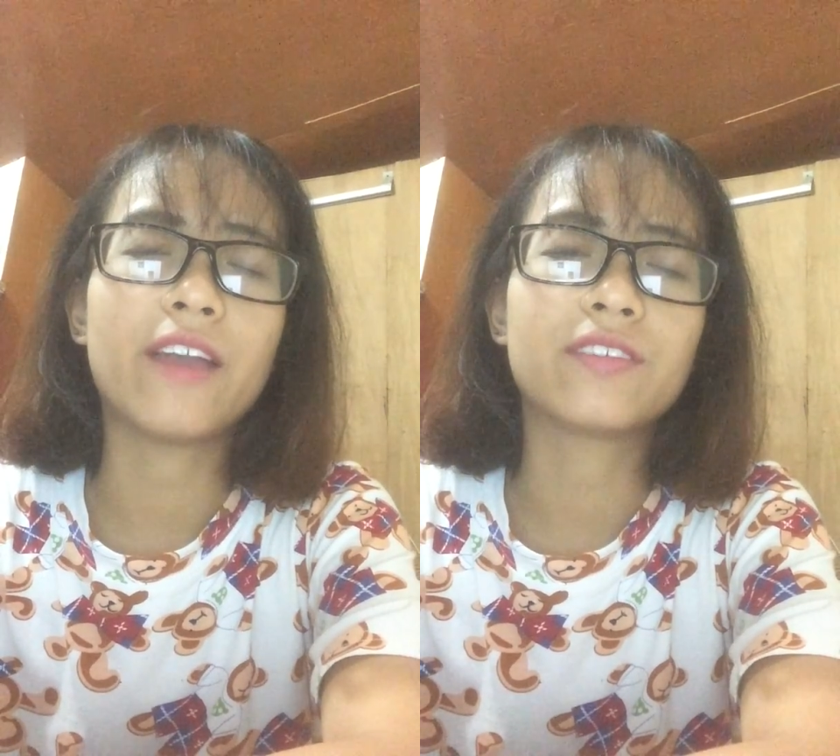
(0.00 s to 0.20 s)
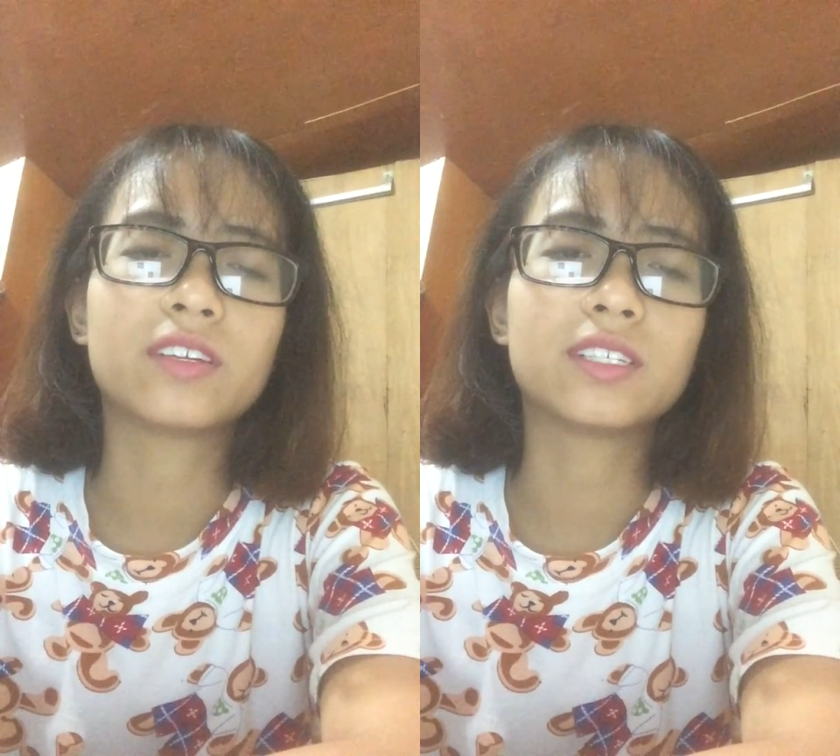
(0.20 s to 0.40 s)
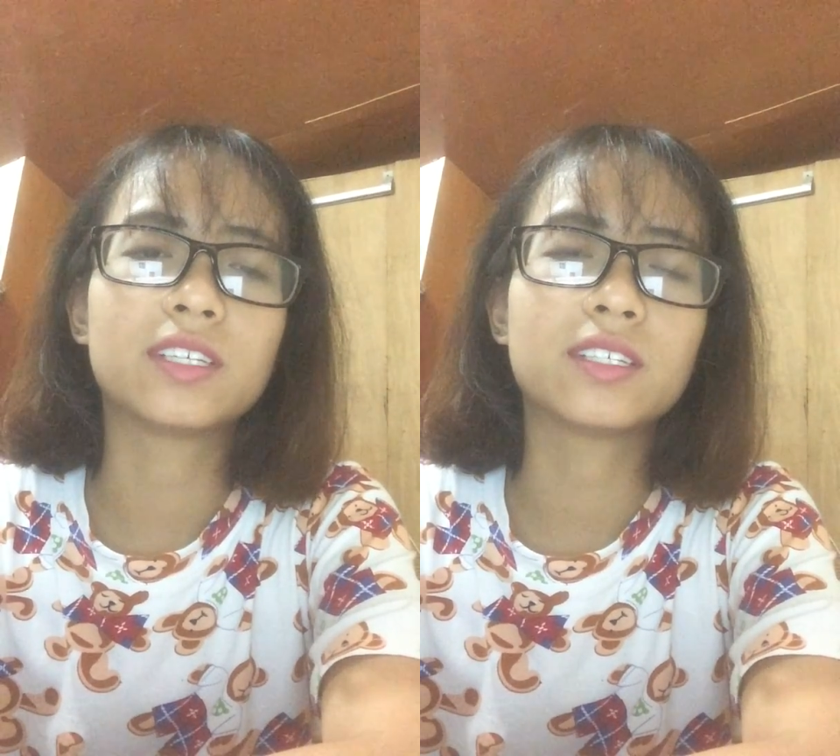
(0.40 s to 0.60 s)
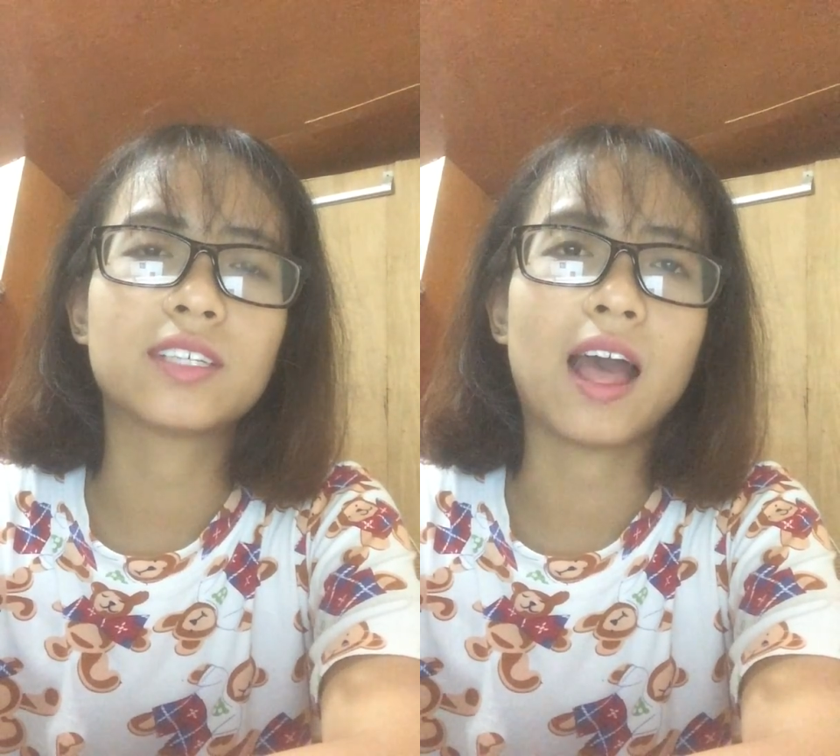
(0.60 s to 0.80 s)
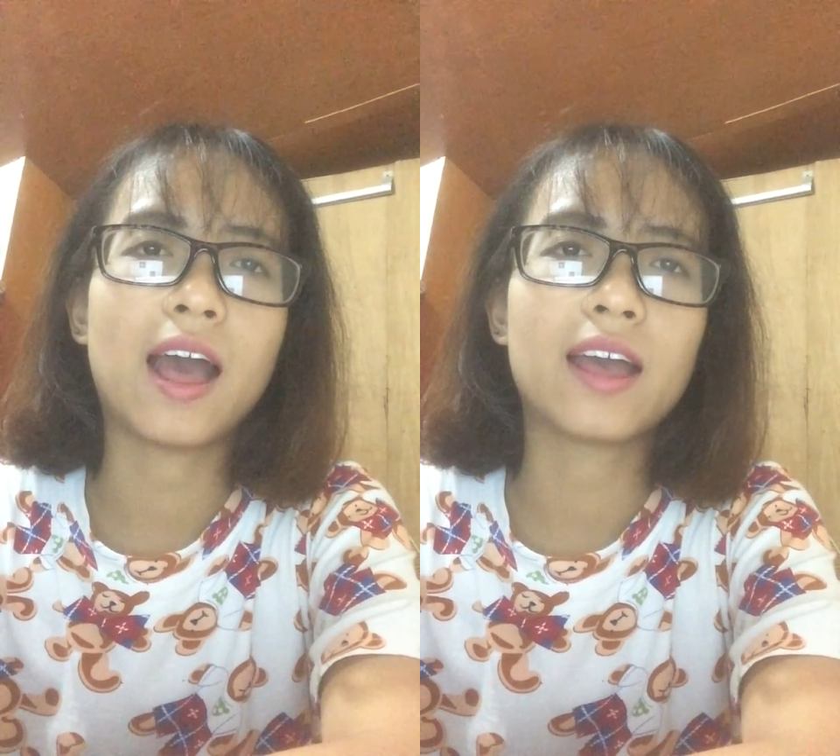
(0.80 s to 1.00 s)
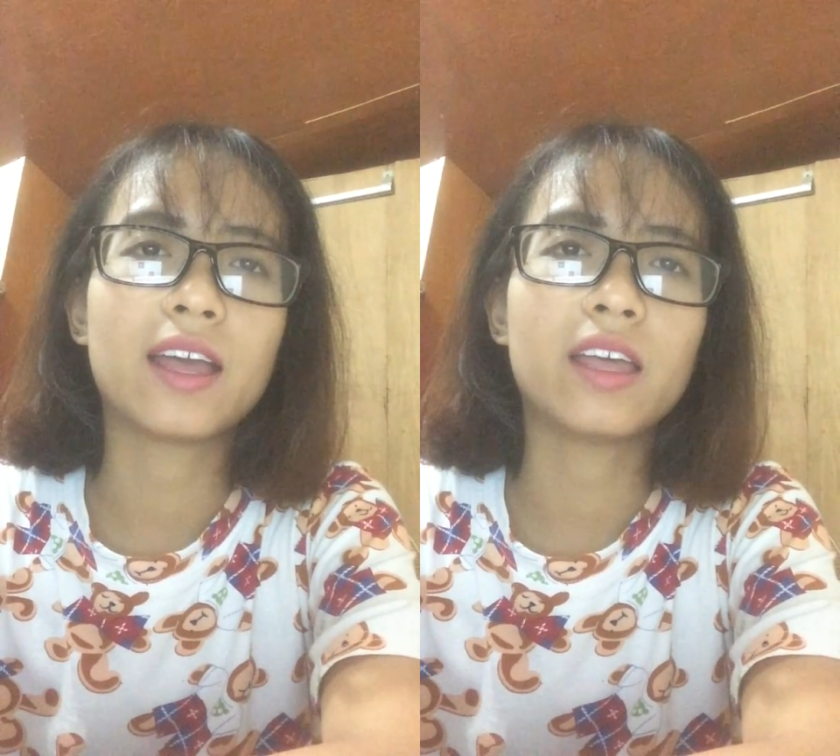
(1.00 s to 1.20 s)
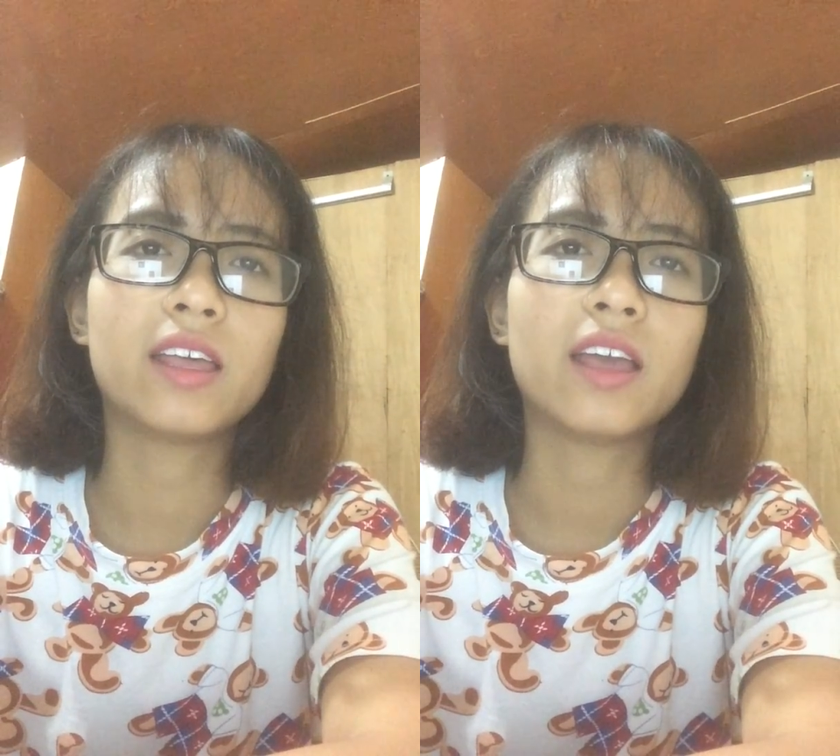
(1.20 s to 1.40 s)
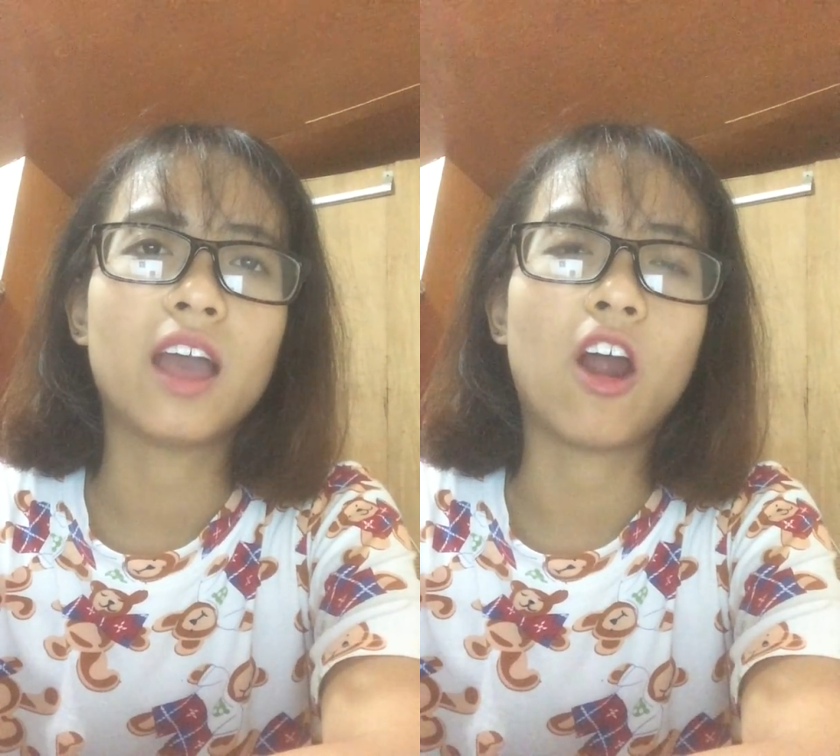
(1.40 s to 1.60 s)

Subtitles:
ever exercised